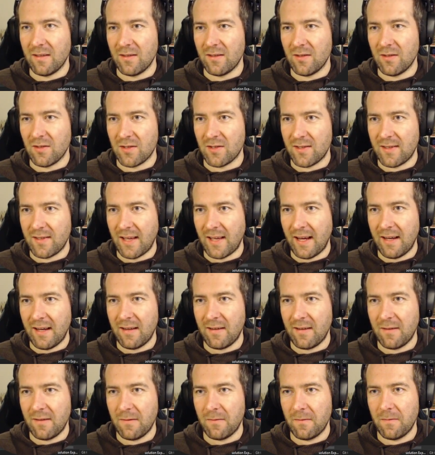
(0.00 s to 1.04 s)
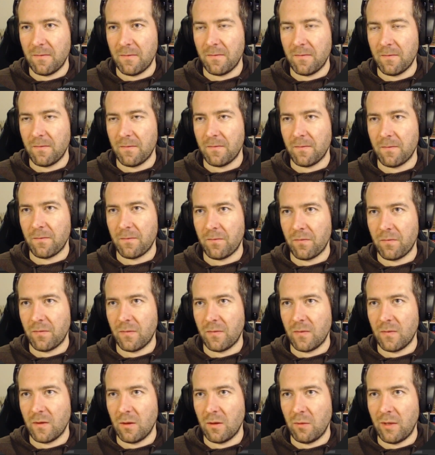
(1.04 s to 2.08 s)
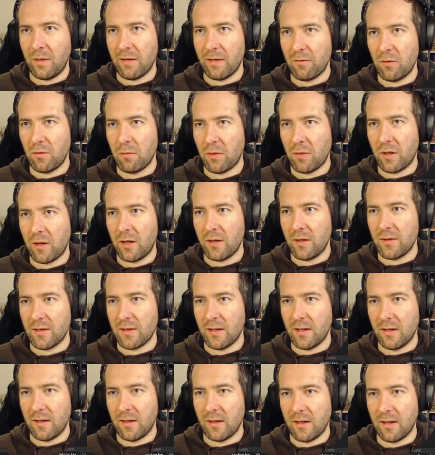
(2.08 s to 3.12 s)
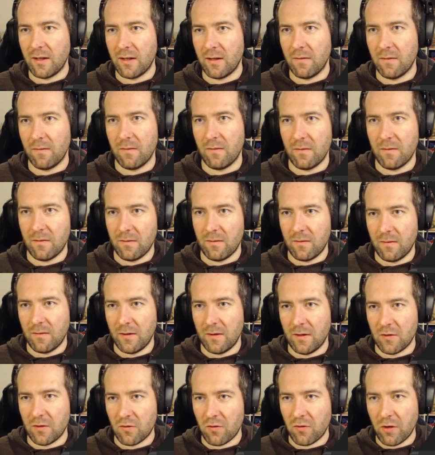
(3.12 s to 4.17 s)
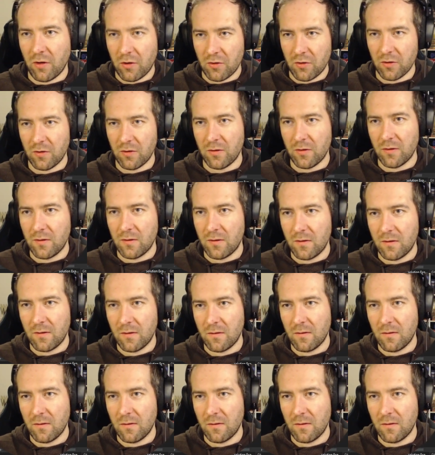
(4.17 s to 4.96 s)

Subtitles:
stack we have to parse, and then instructions.